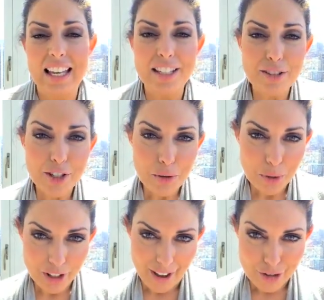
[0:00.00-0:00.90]

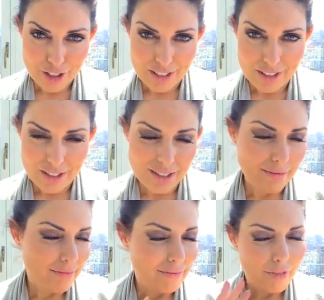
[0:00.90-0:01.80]
Individual lashes.
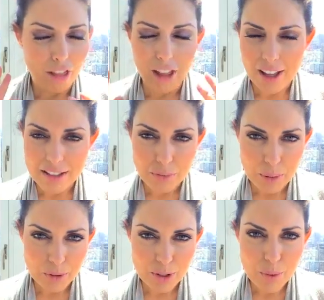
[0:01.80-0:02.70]
Lots of
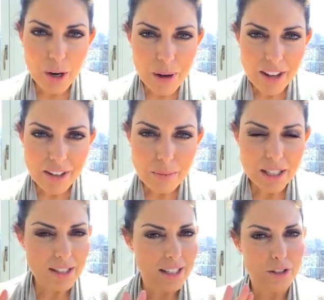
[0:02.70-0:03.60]
people swear by them
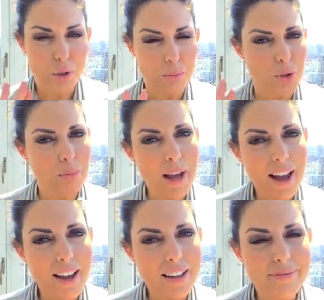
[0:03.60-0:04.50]
and say strips are
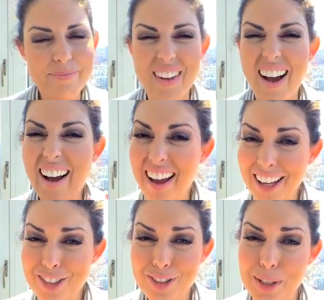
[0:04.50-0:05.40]
bad. I
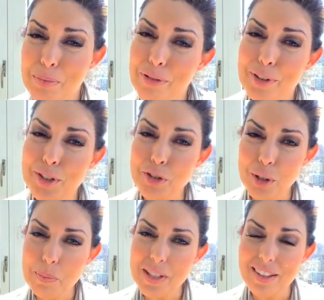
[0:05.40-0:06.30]
actually prefer
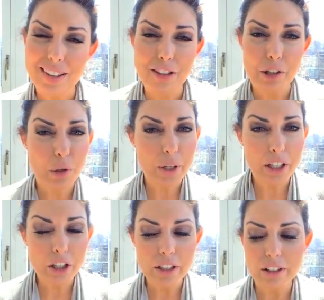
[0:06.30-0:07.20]
strips. I think they're
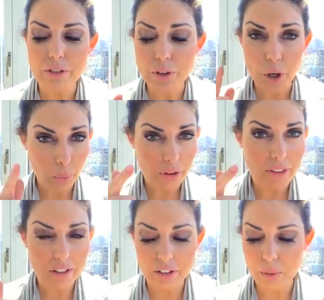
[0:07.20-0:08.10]
quicker, and if you go with
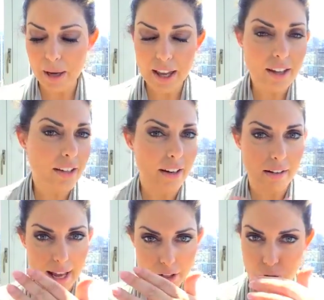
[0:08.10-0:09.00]
the clear band and a
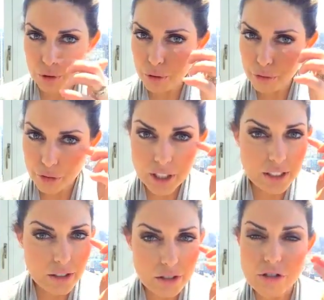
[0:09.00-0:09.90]
natural
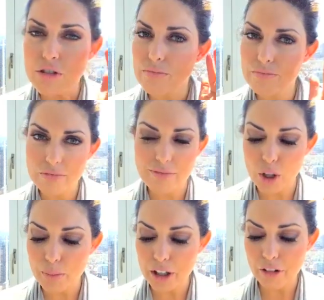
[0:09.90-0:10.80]
fringe,
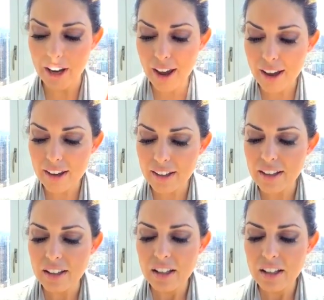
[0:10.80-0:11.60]
they'll be okay.